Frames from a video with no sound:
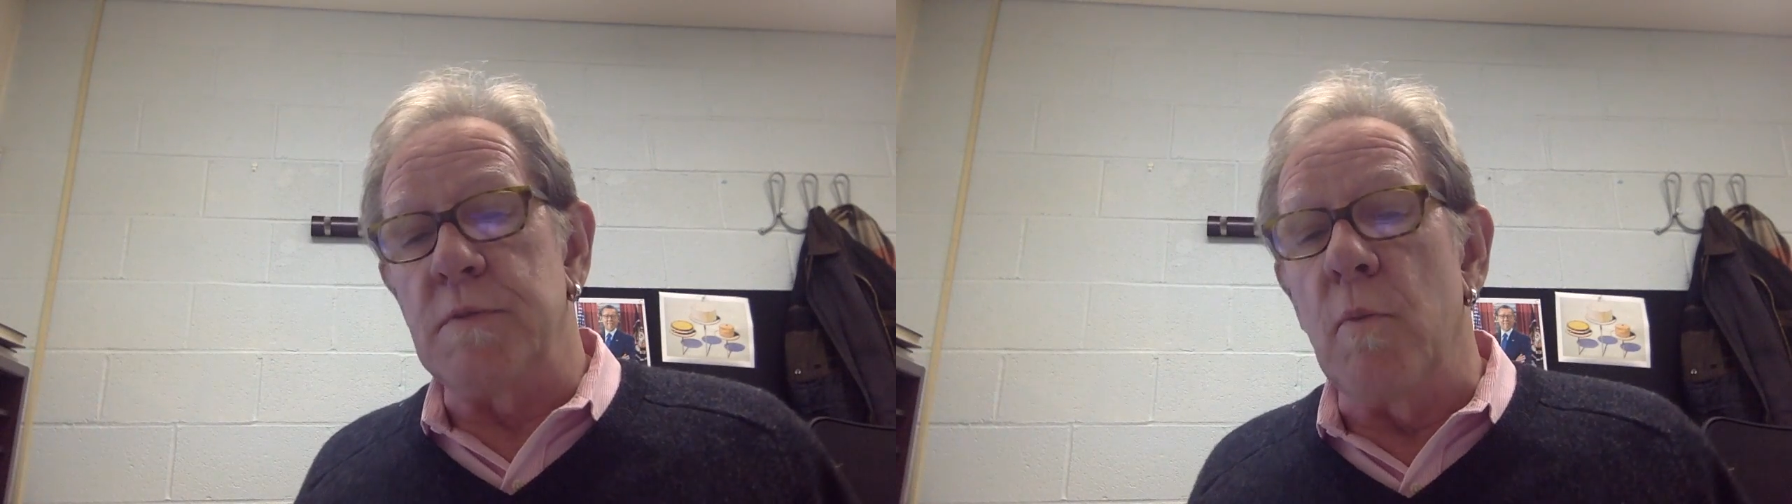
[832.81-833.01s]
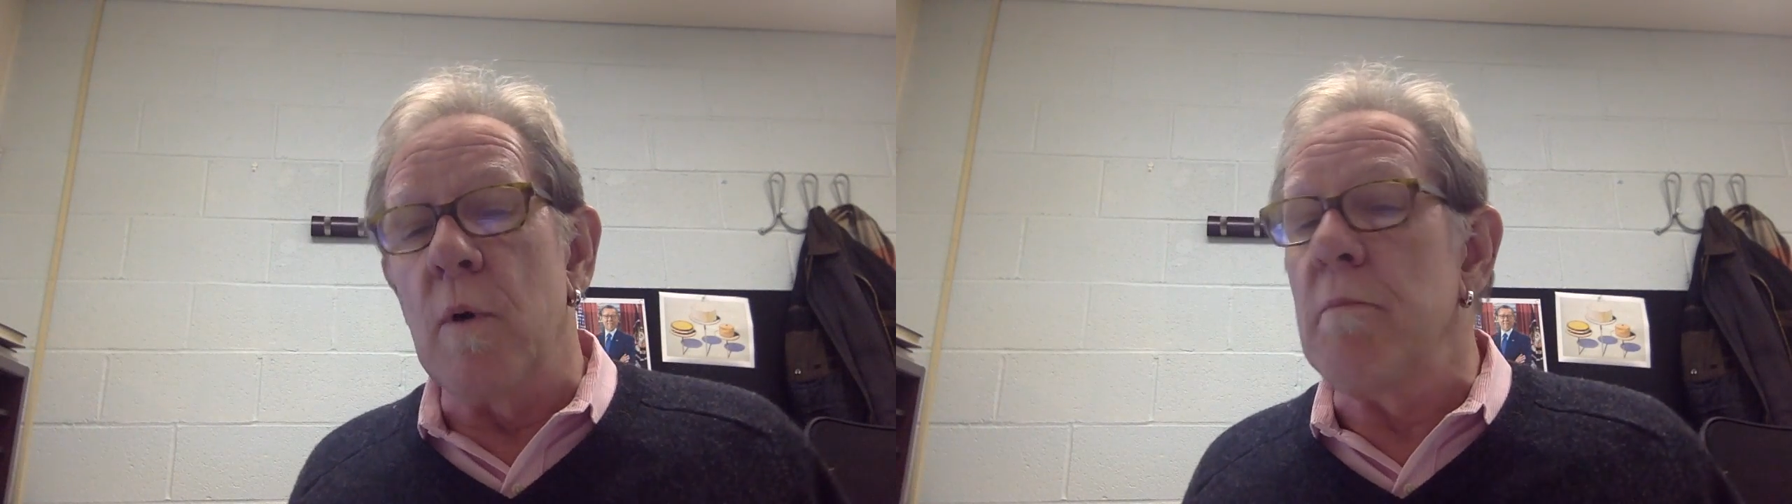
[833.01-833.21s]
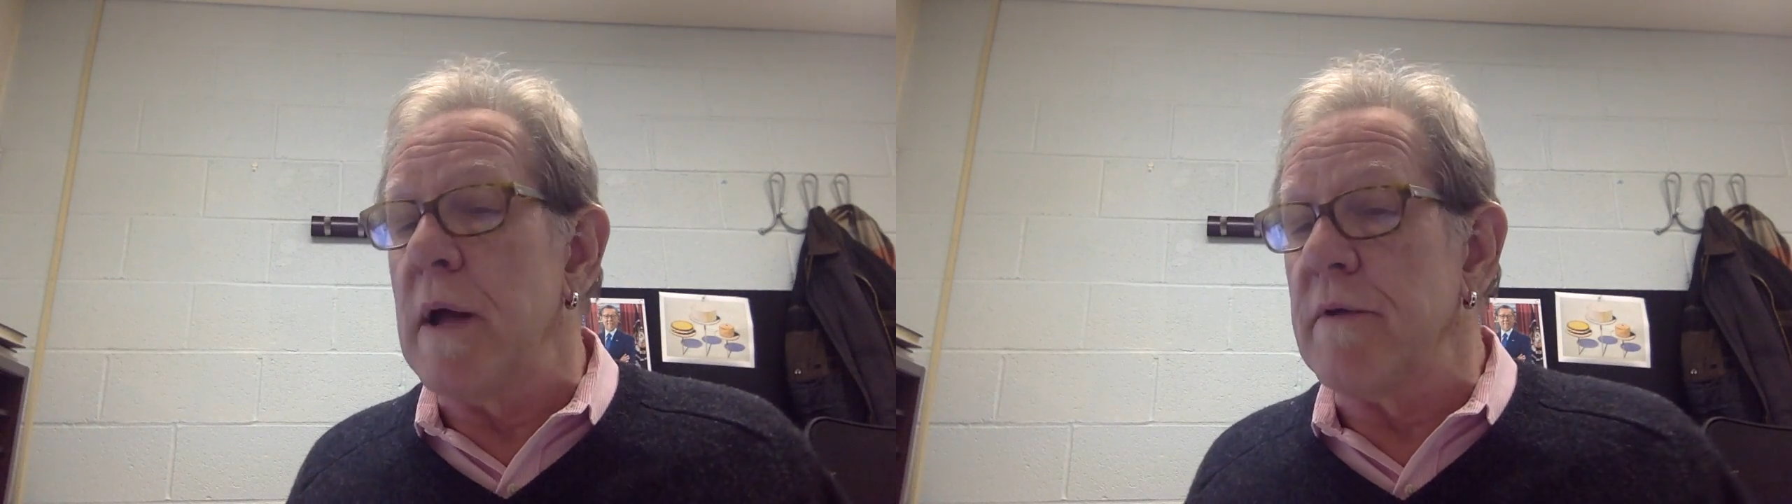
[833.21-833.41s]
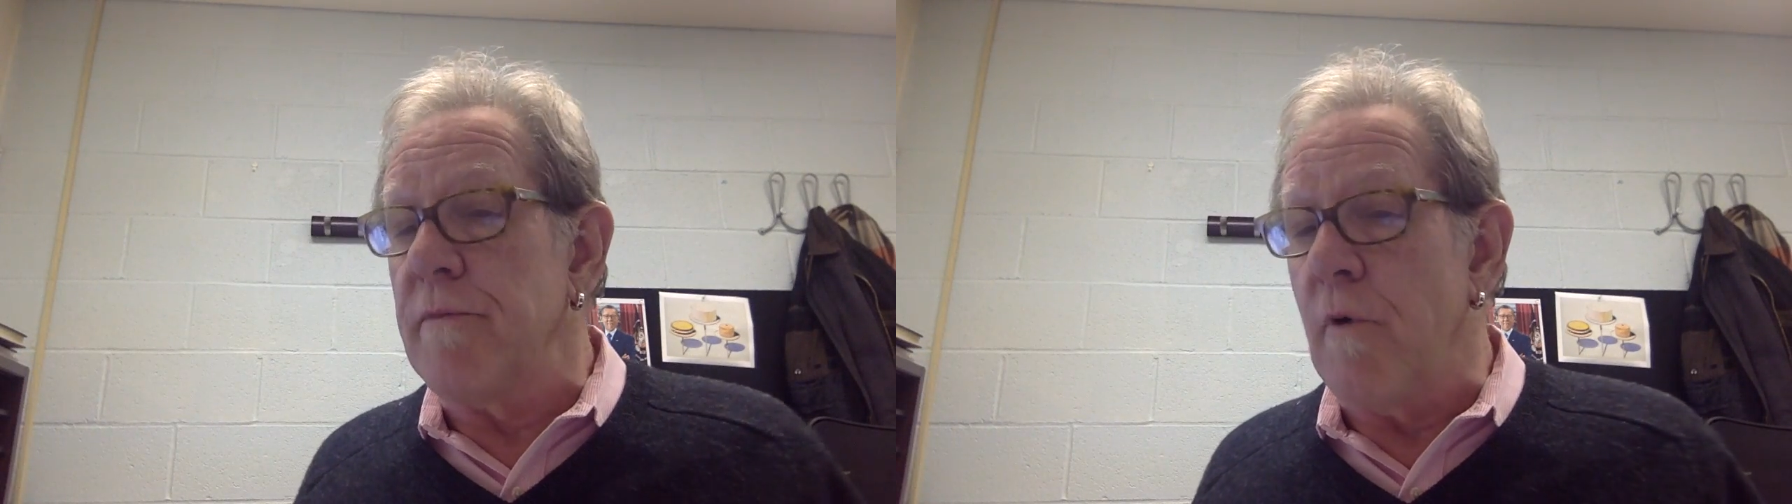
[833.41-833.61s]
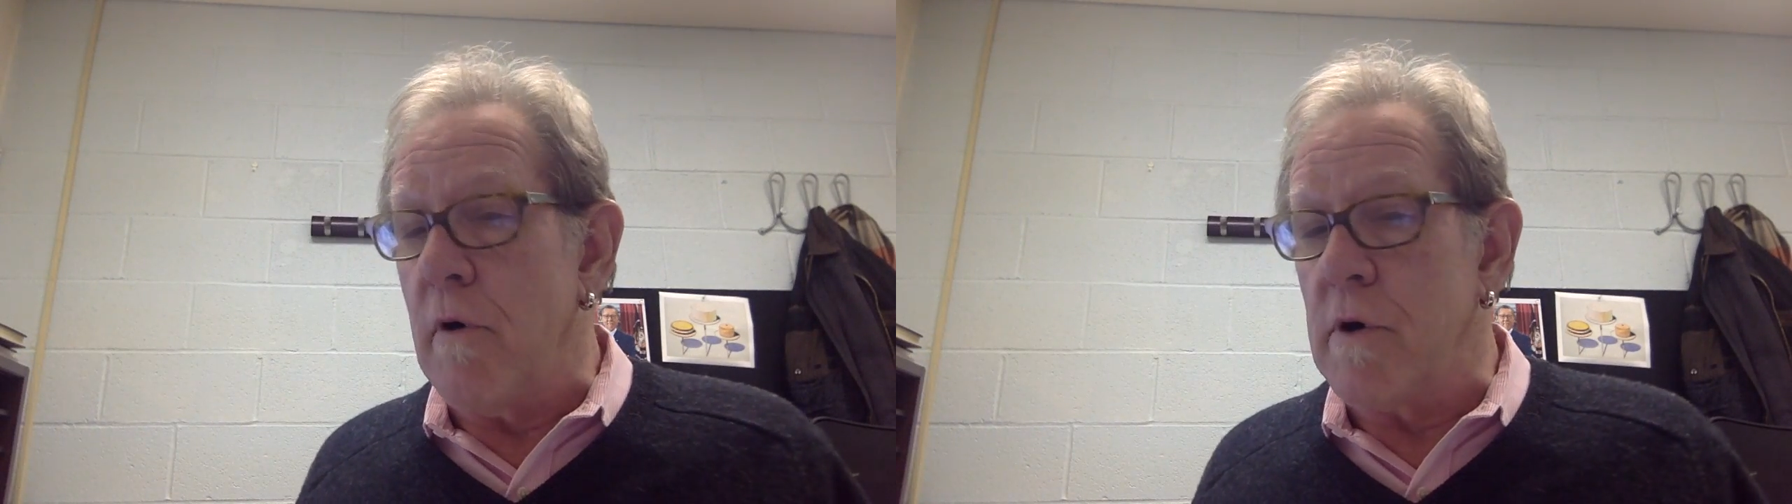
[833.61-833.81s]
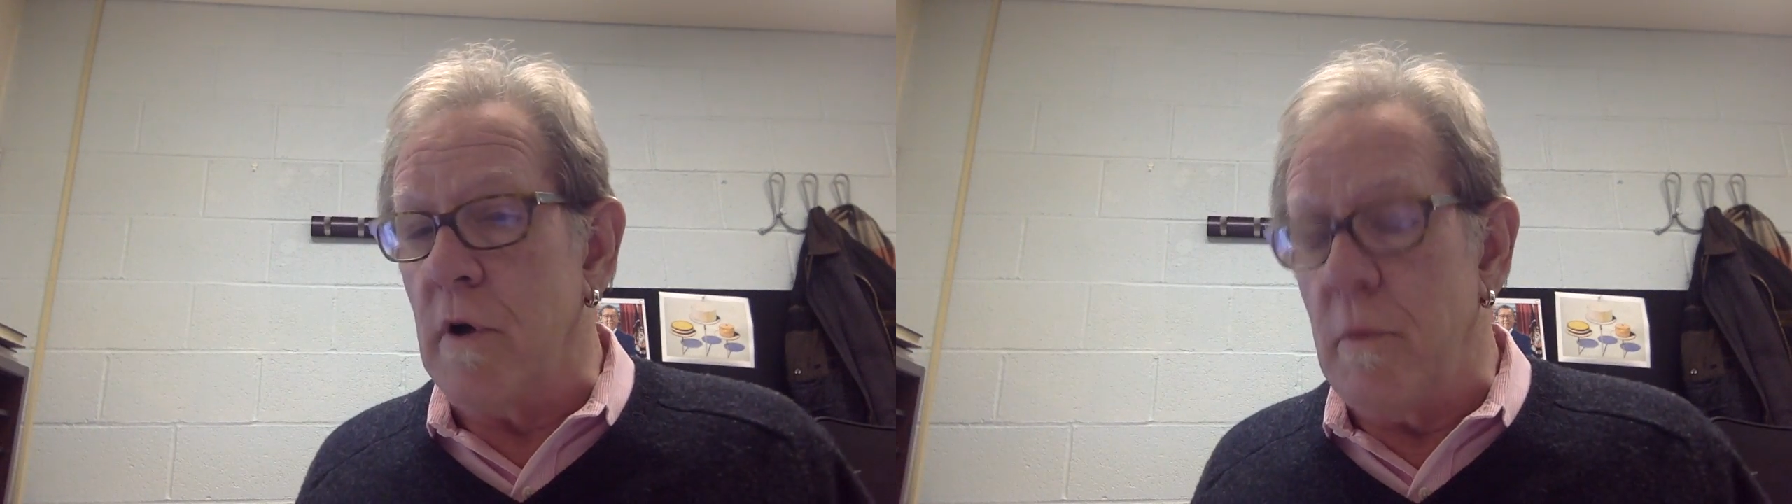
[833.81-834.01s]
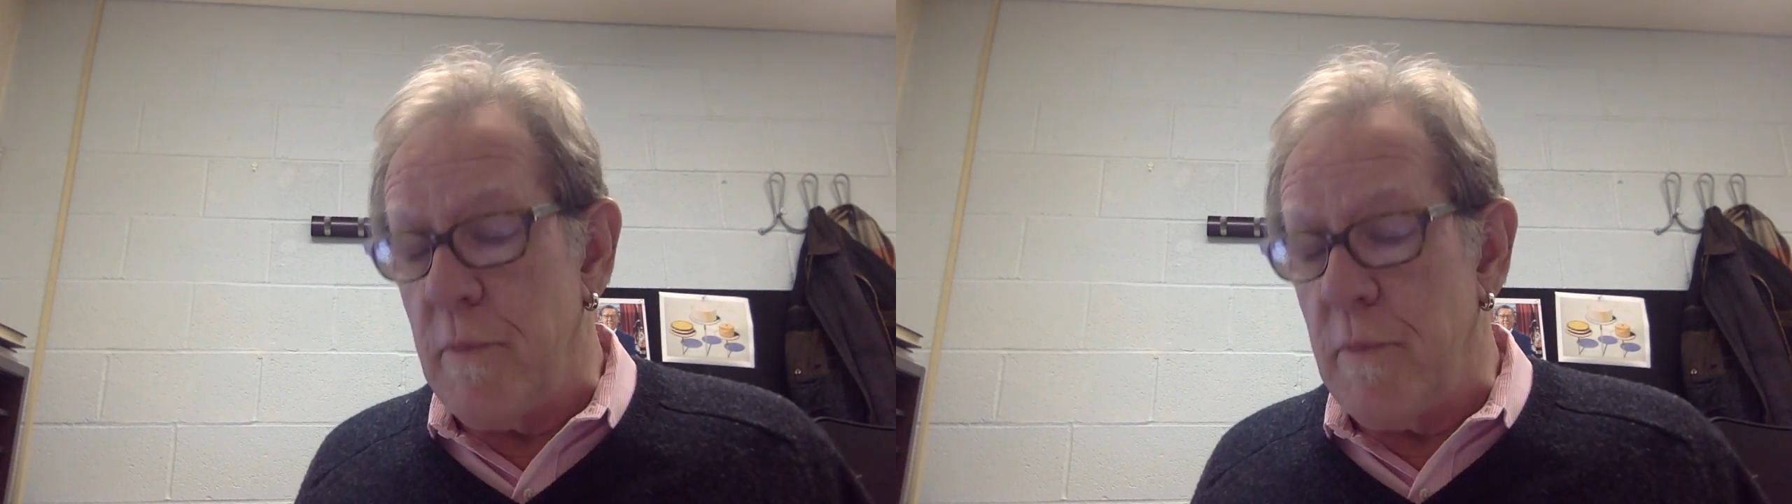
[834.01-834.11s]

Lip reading: more metaphorical,